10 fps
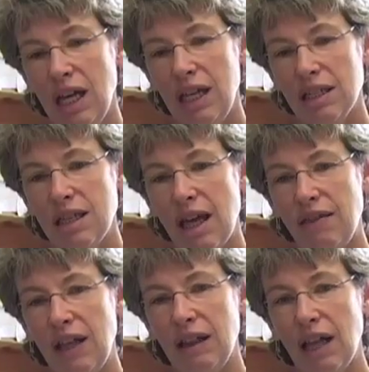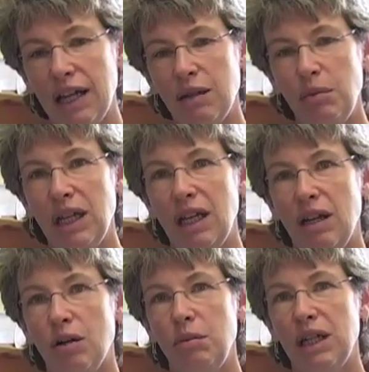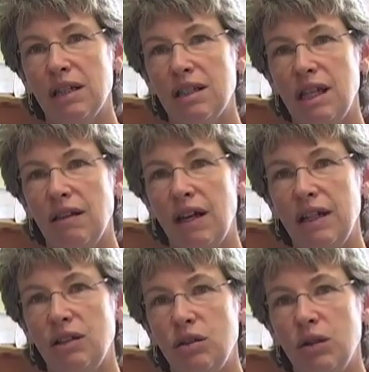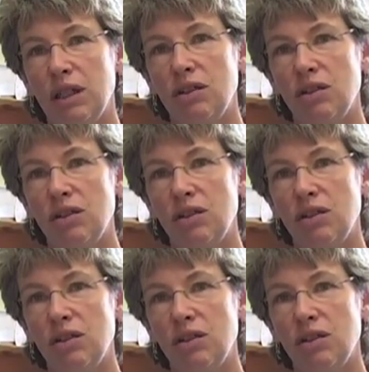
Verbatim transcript: is that they like being here because they like doing a